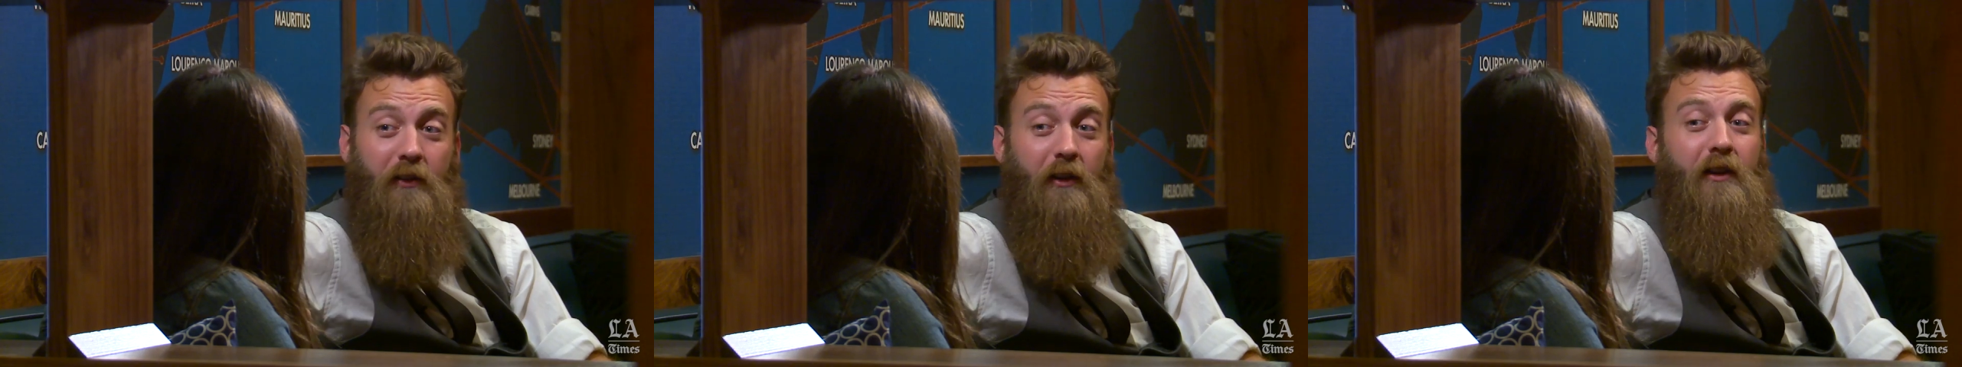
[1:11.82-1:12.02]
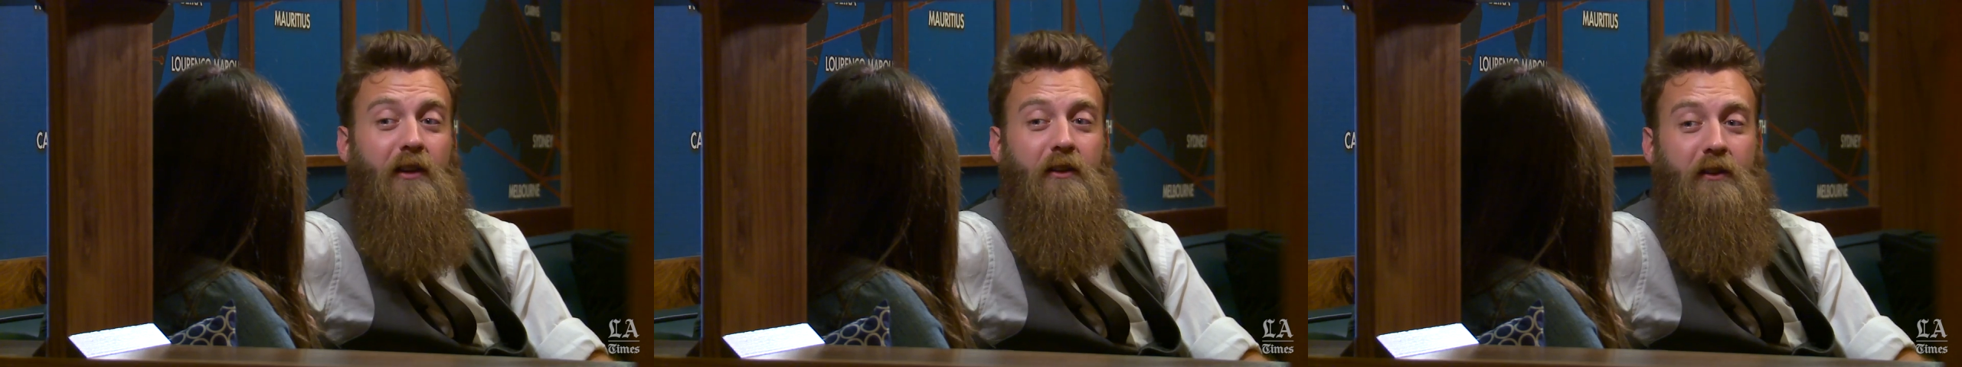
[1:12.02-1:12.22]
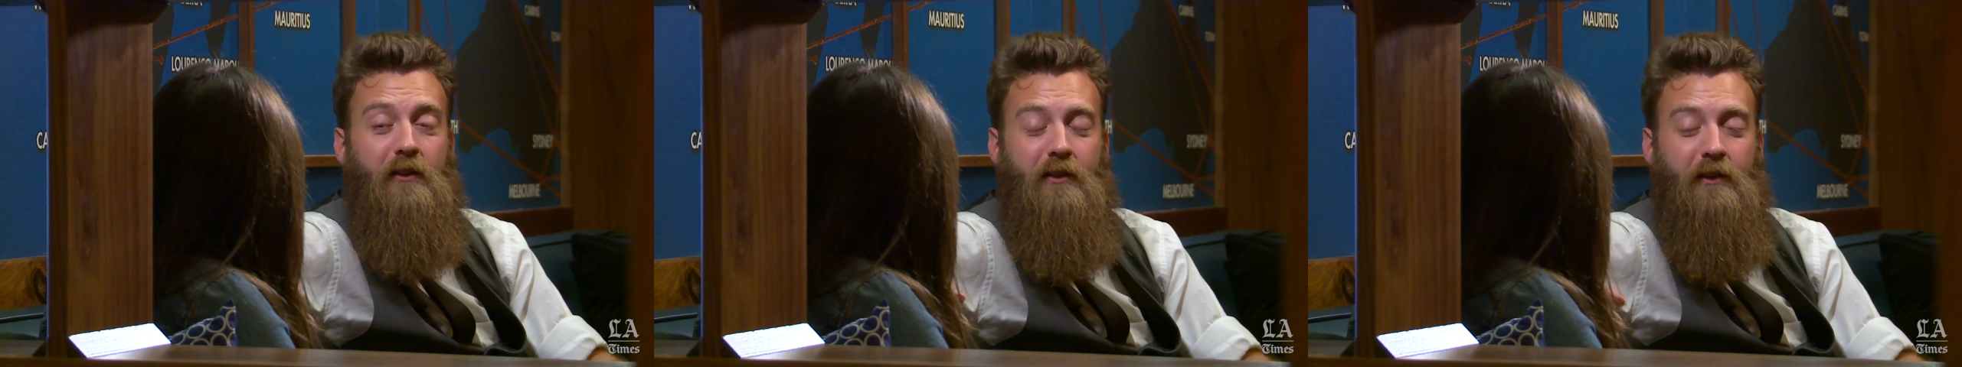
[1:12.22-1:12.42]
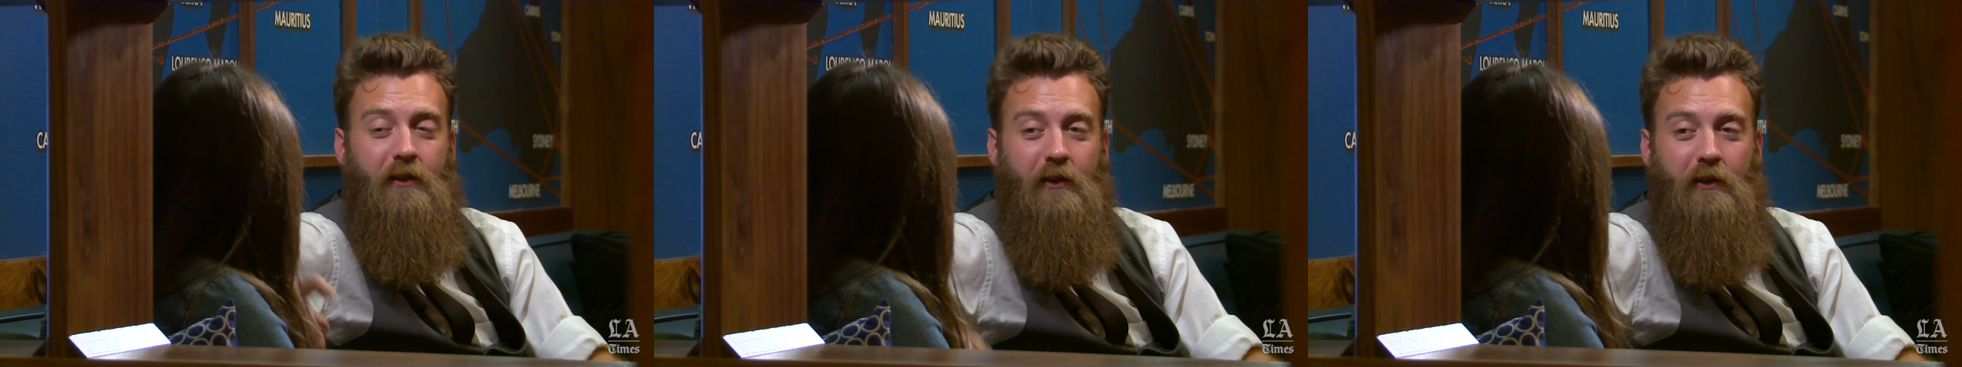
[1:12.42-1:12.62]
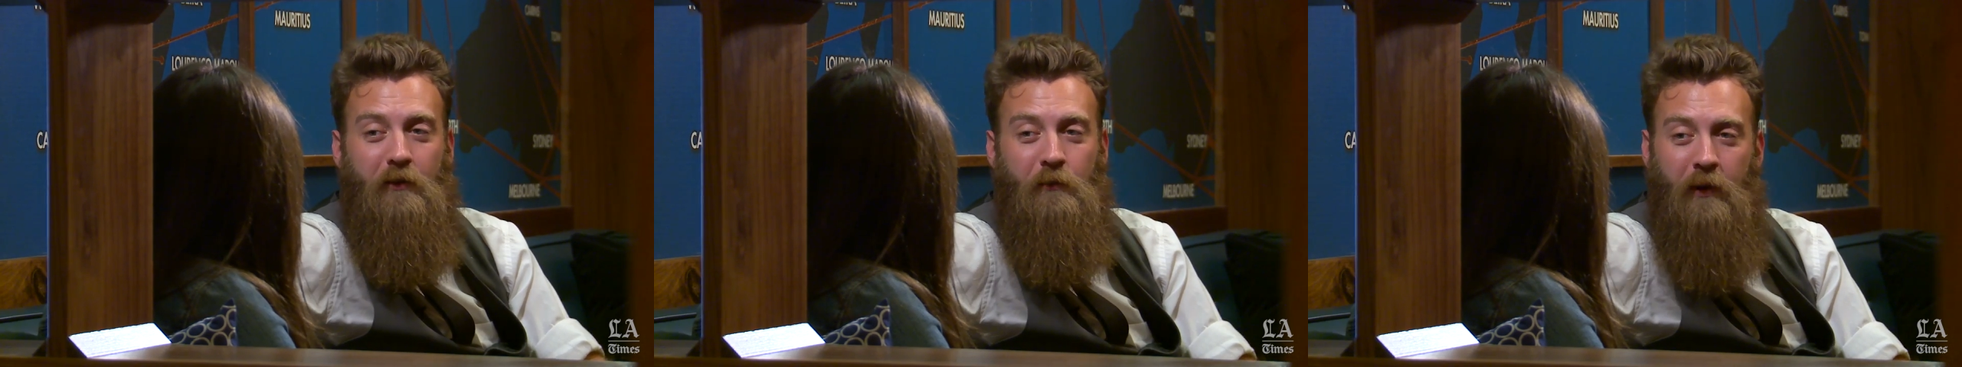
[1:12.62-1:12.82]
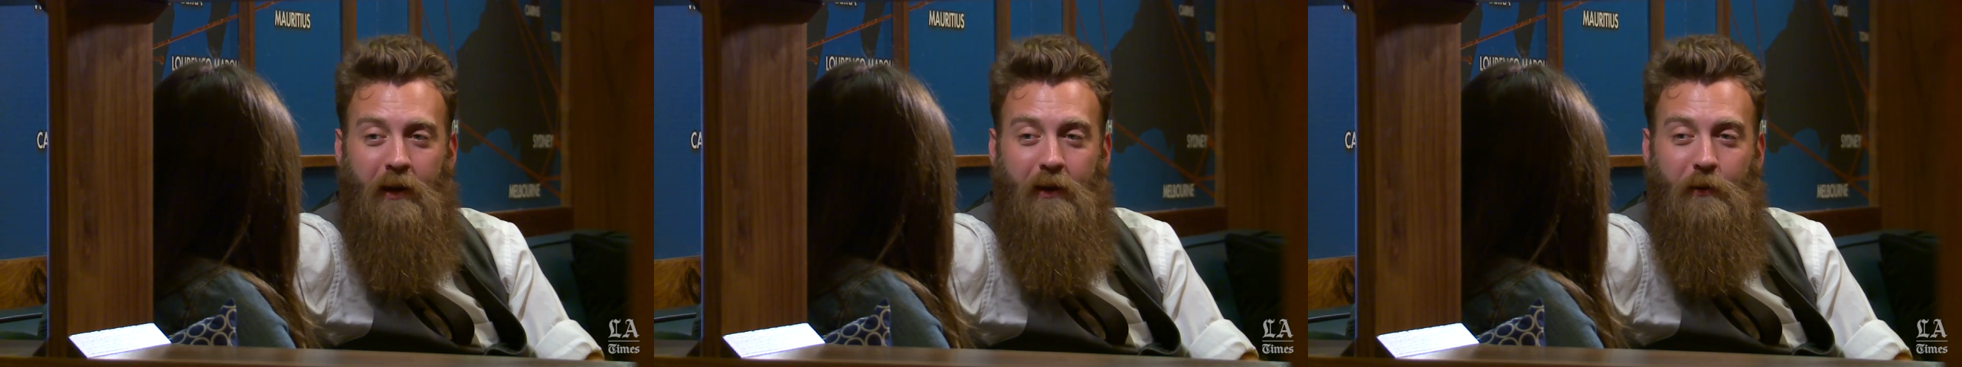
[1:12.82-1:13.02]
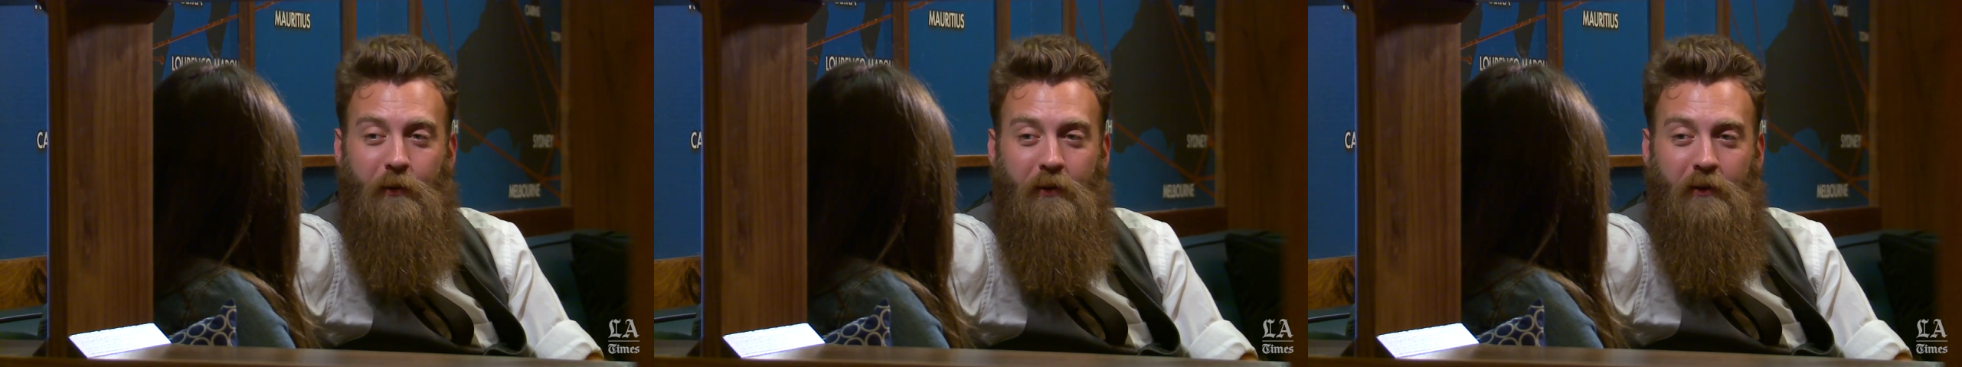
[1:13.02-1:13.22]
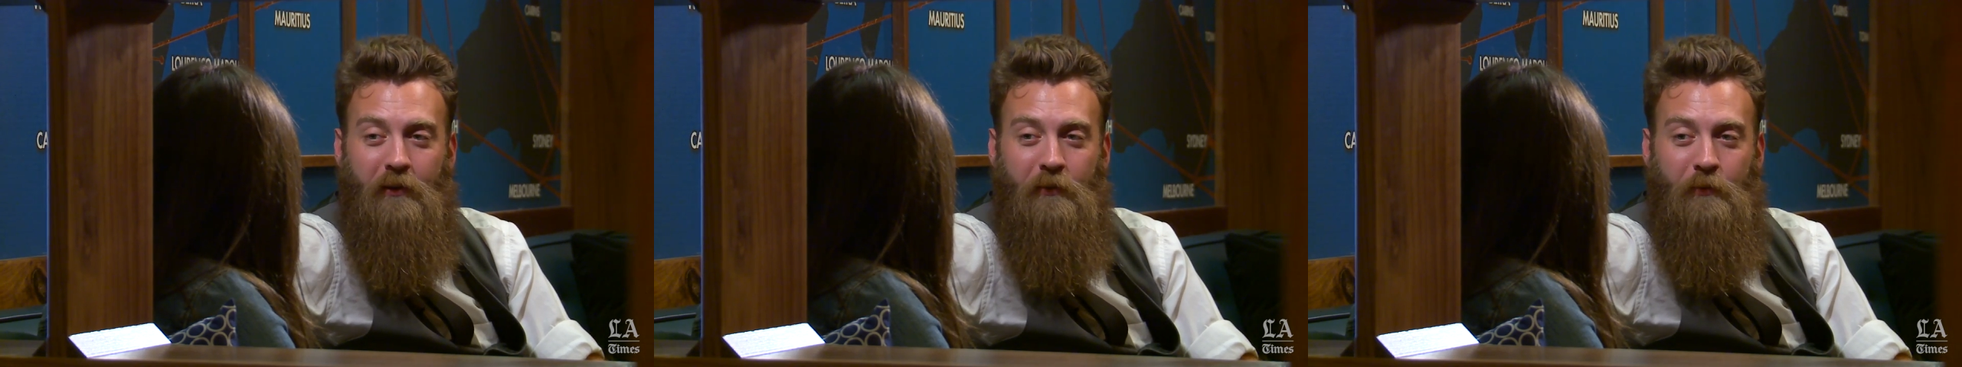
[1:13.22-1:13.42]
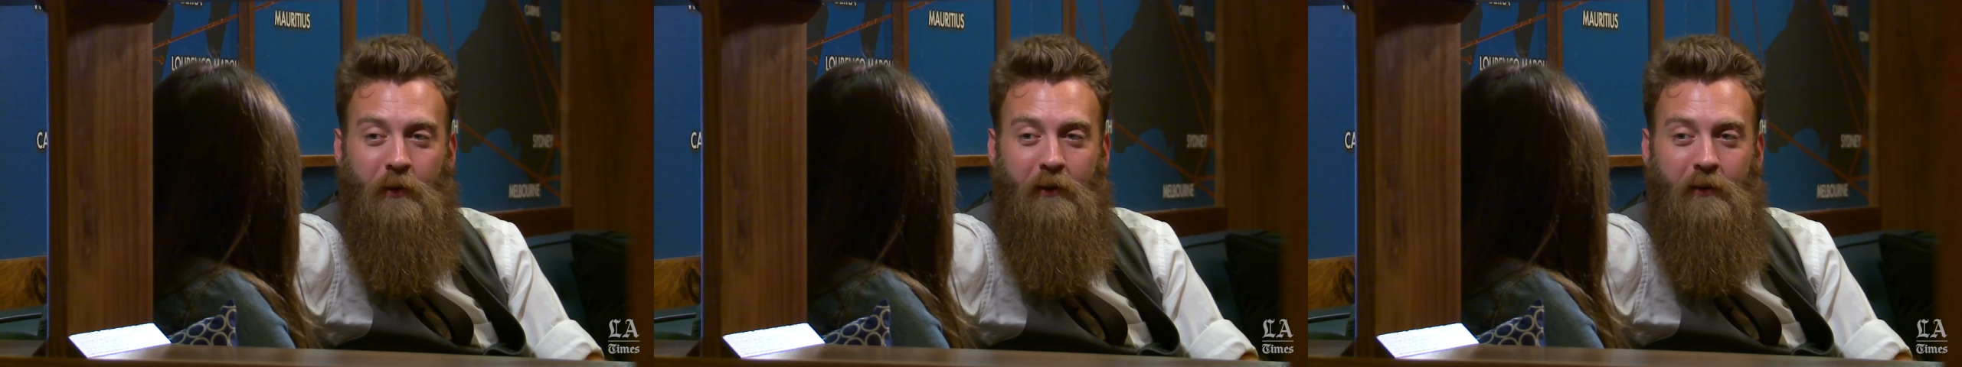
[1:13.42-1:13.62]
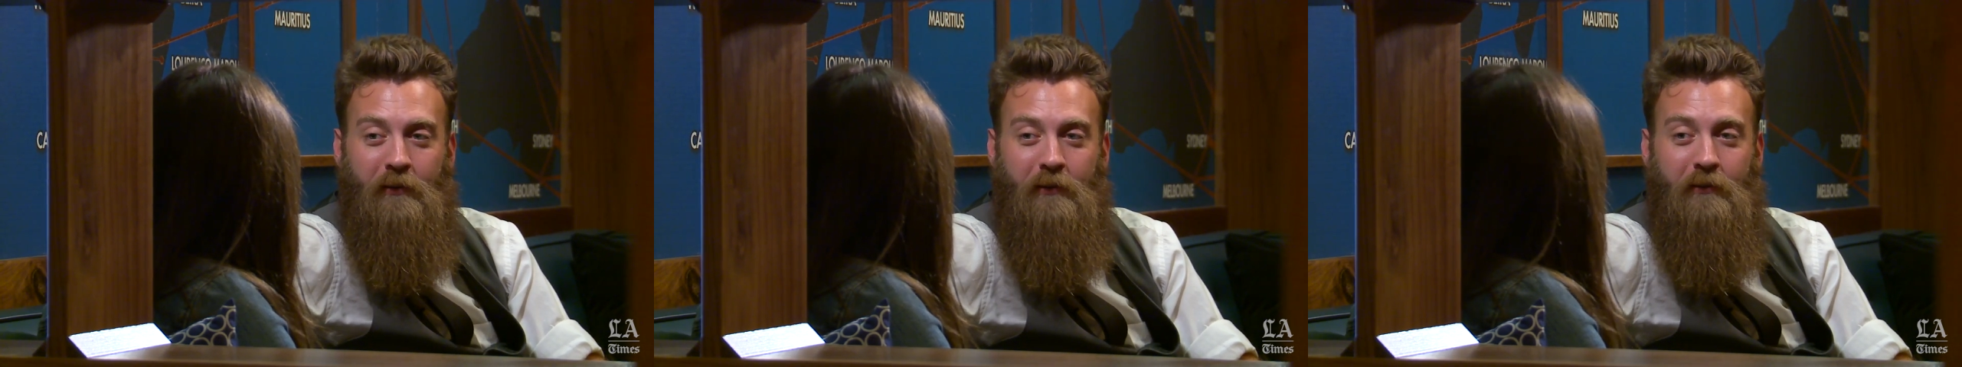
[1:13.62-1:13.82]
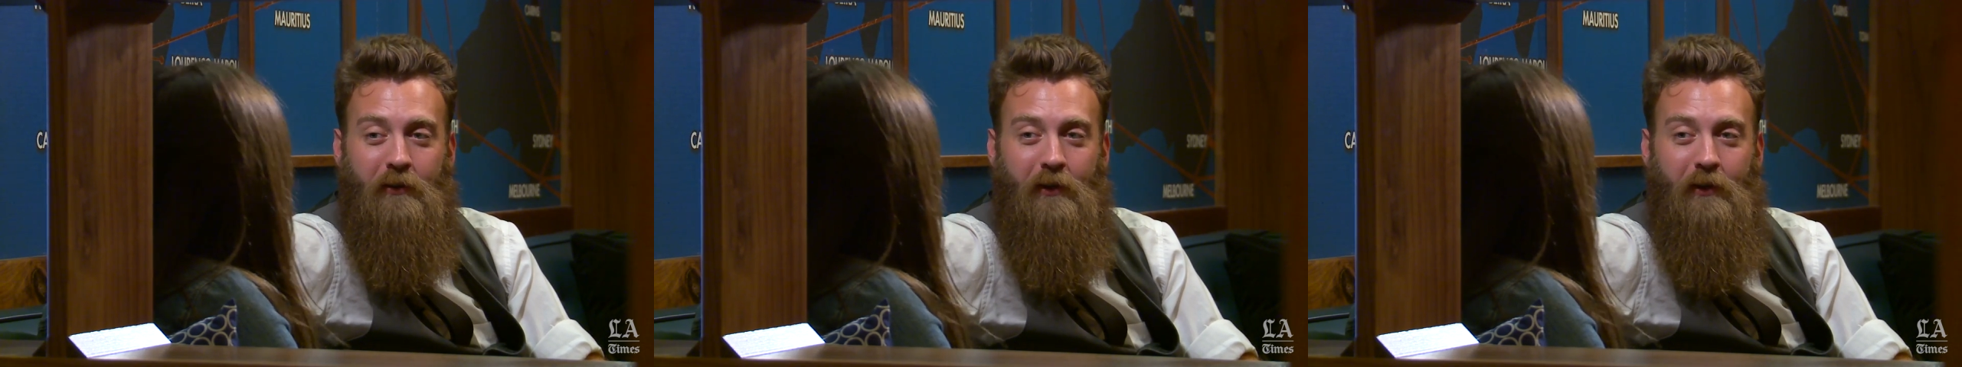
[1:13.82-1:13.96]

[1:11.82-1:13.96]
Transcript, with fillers: I'll tell you, you think you could make one of those Bottle to